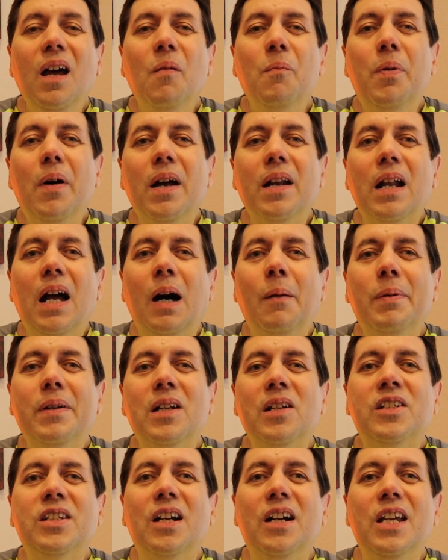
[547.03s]
But I'm going
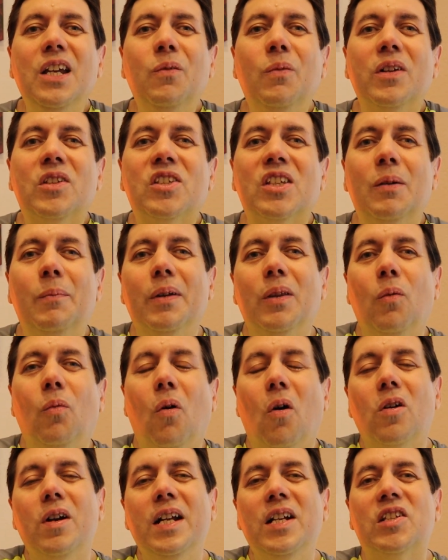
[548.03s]
to tell you what some of the
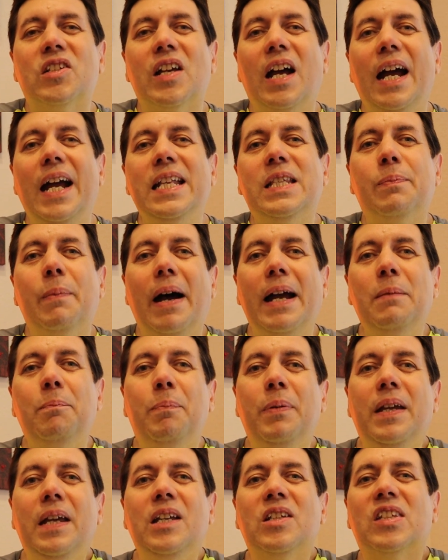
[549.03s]
warning signs might
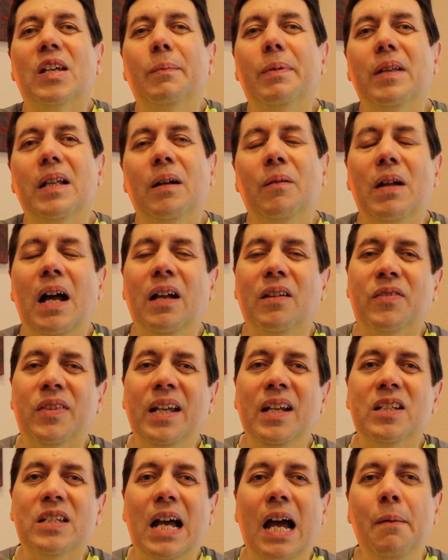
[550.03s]
be. Some of the
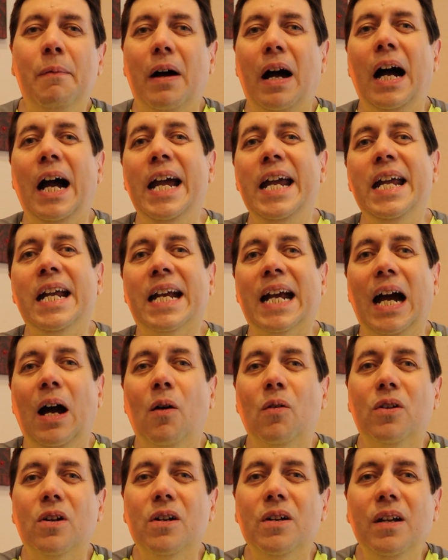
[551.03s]
things I
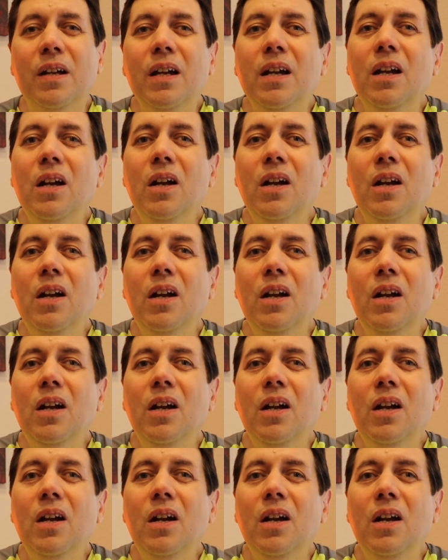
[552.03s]
encountered